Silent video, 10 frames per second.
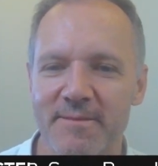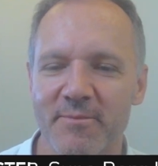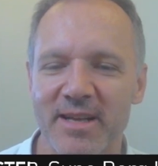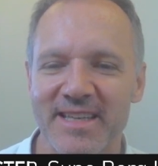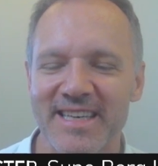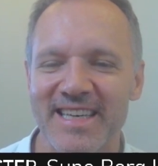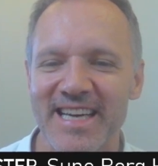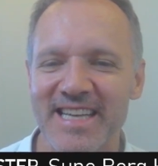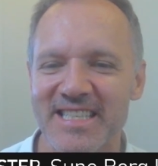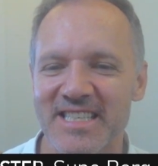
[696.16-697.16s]
but
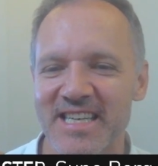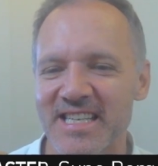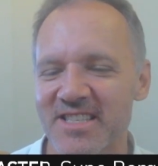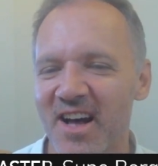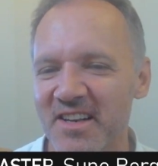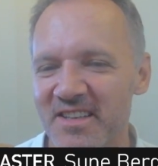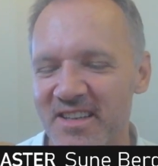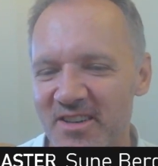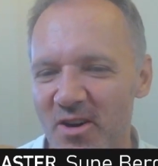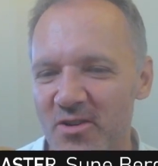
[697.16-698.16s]
it's not
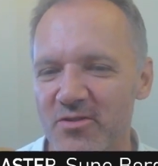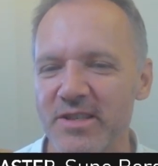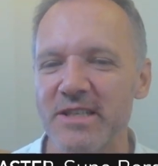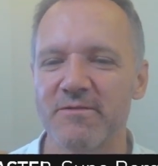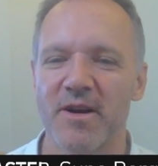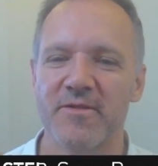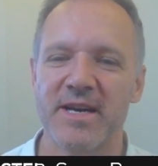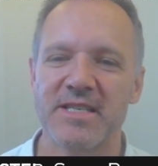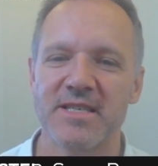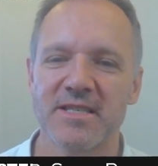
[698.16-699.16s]
concrete
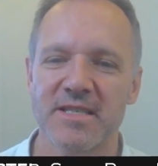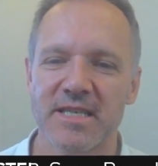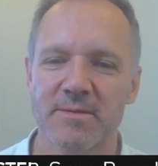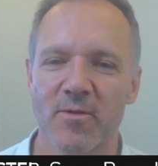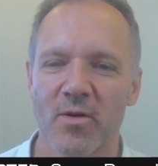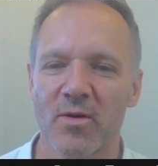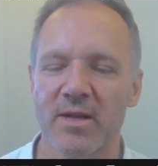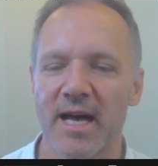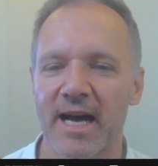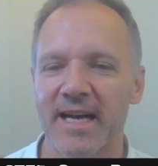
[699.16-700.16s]
variations. It's more
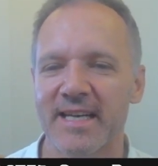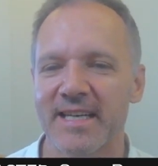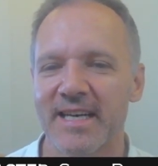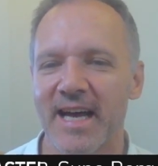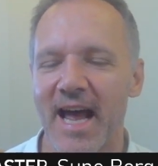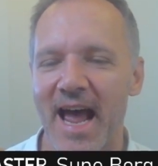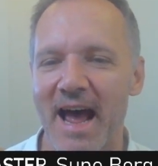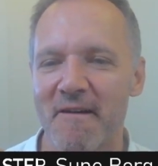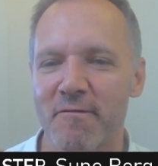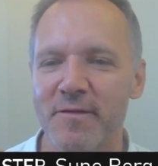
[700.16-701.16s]
like
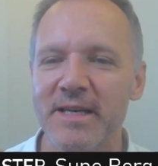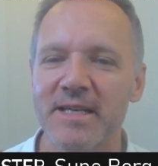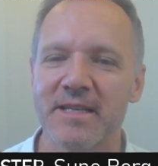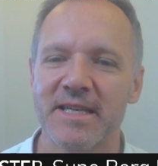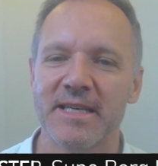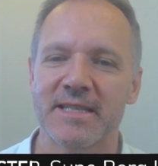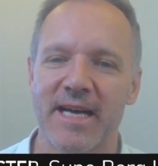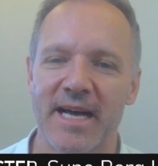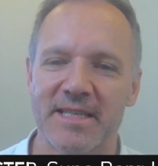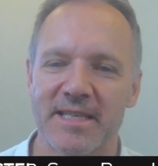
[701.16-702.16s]
a feeling
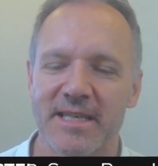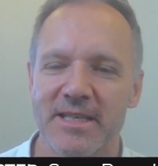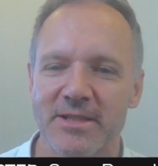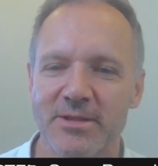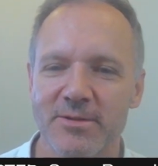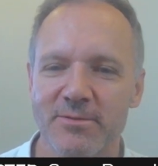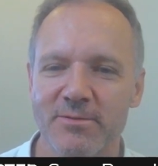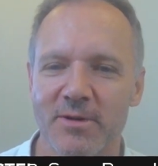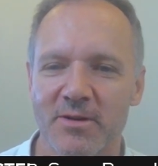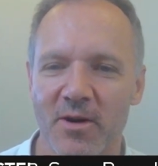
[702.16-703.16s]
that you
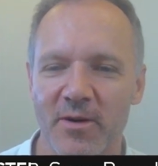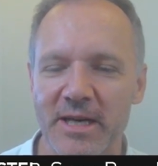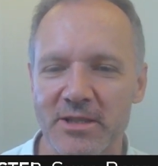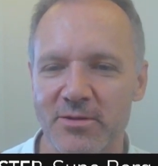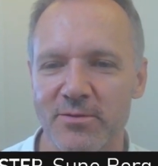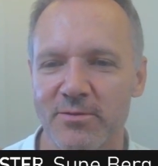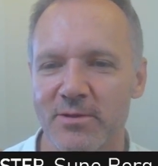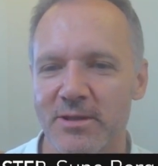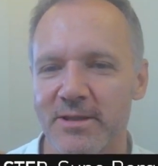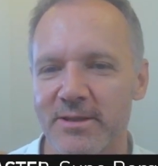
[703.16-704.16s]
were going to
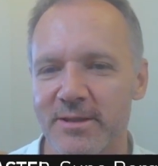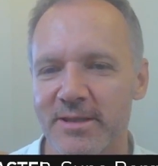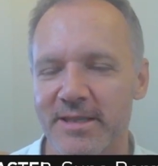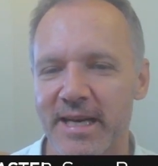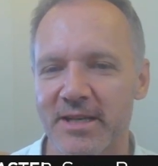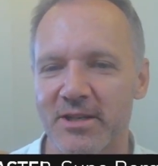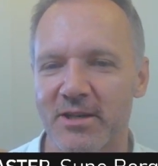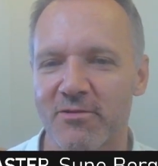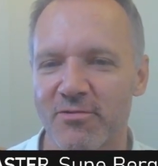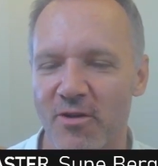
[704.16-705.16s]
get
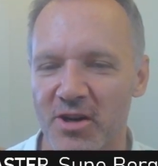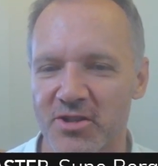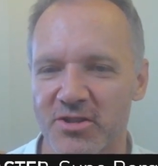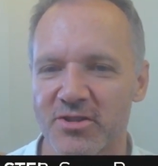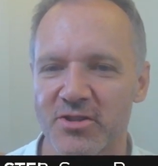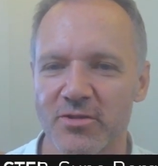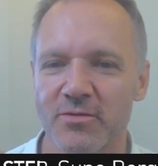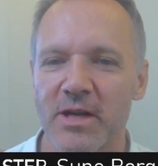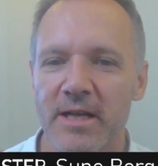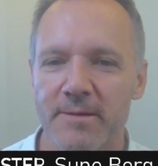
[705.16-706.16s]
crushed
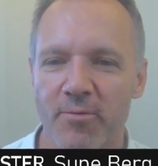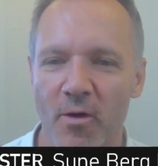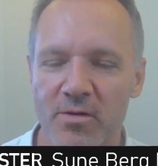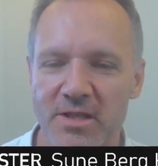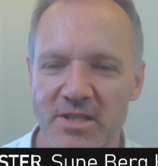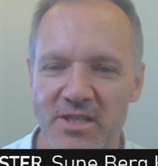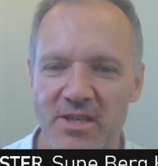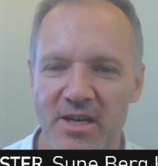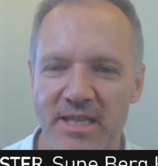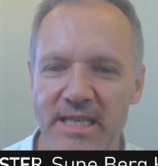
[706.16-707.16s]
soon. The pawns are just
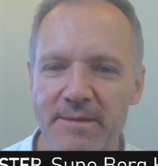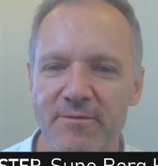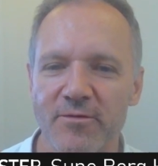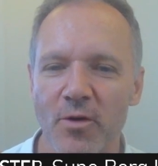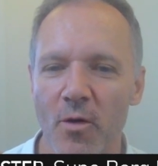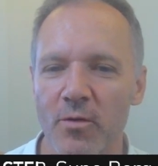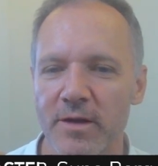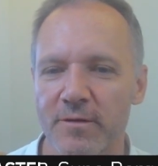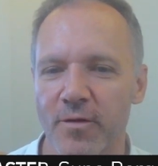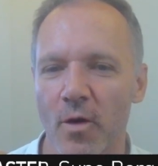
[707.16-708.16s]
gonna keep
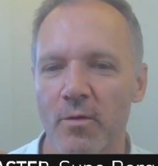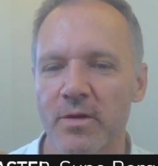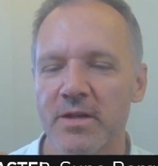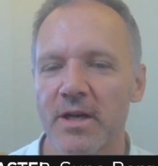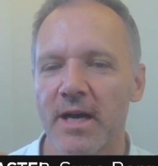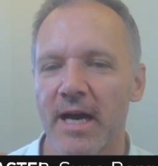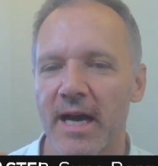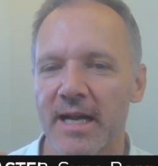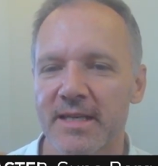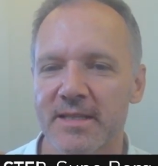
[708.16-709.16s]
rolling forward,
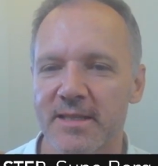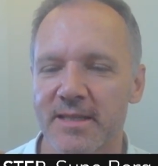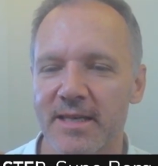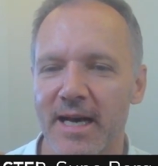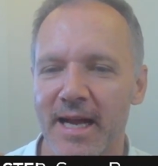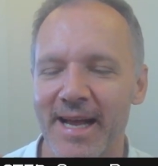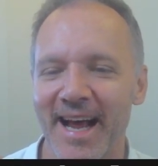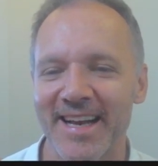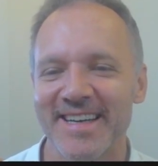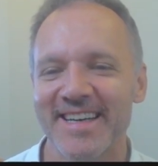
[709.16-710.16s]
and
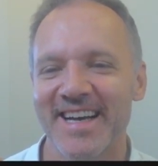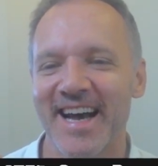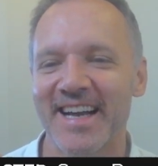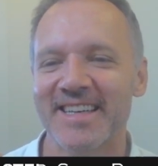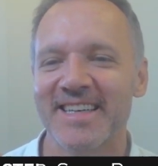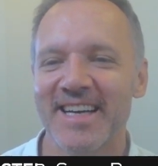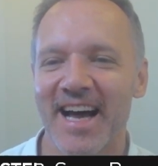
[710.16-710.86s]
and